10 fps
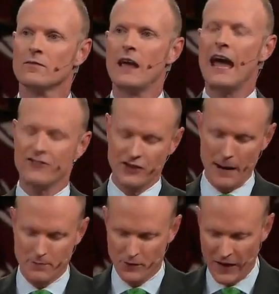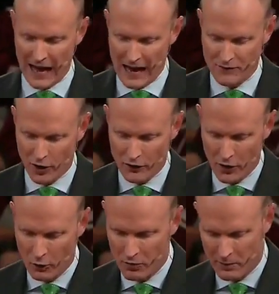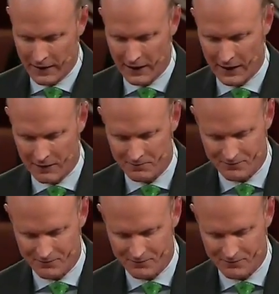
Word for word: Acts chapter 5, turn there with me again.